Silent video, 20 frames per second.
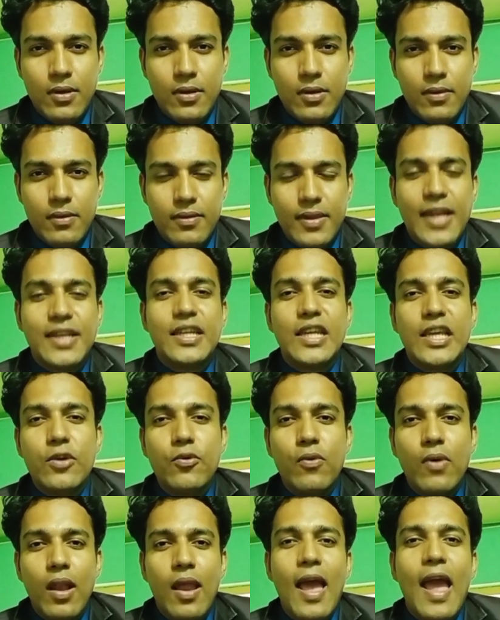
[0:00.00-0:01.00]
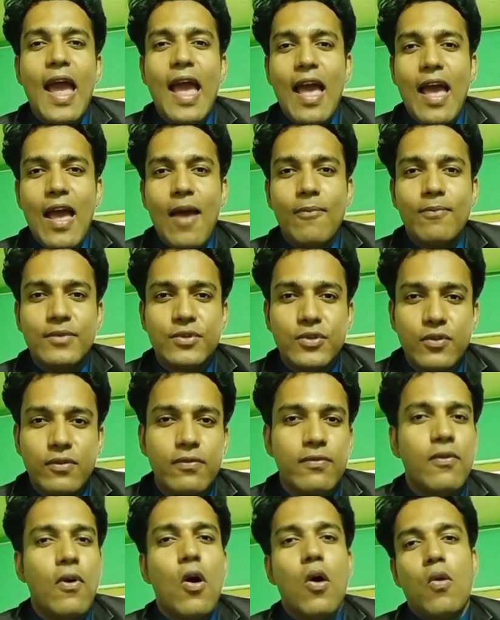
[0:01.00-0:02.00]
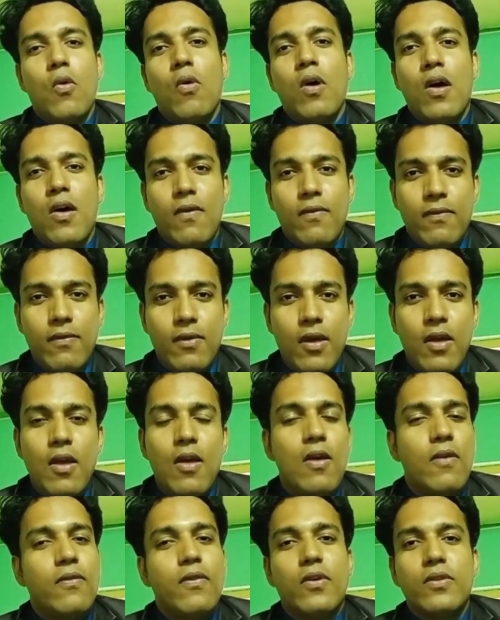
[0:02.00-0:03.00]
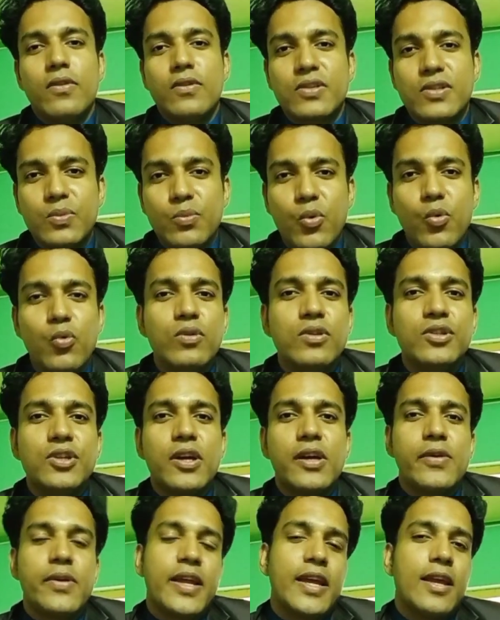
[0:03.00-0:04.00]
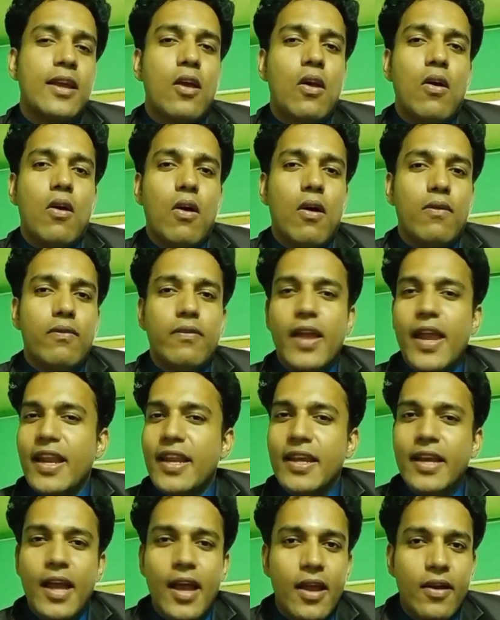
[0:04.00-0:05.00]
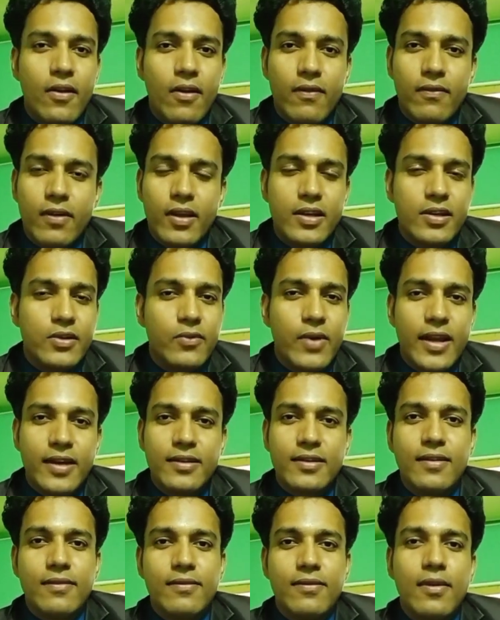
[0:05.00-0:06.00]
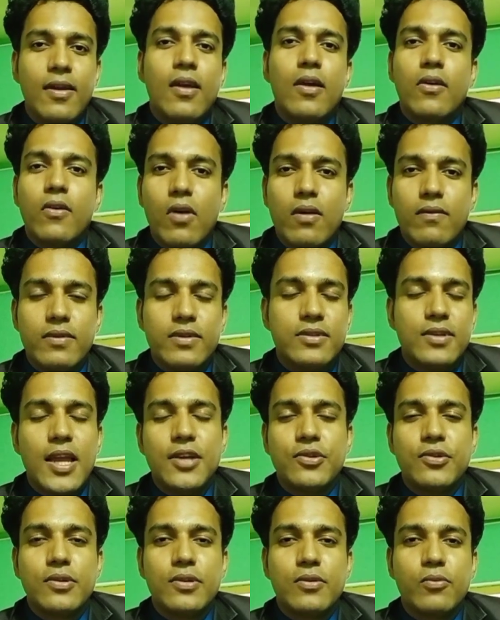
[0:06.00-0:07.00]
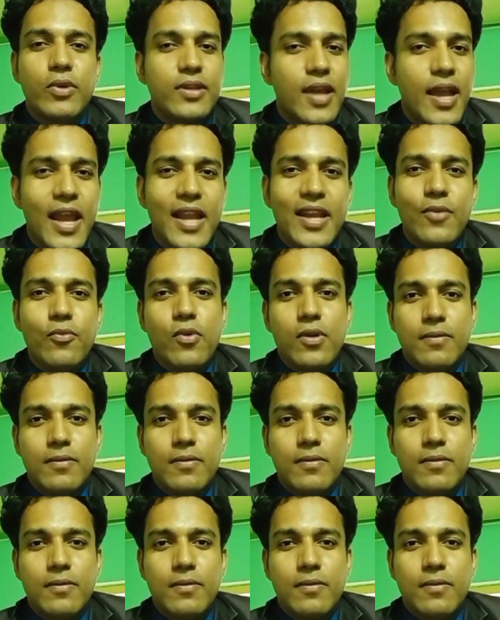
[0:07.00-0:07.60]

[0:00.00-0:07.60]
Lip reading: that you will have to follow up for the smooth journey of any kind of interactive conversation with anyone.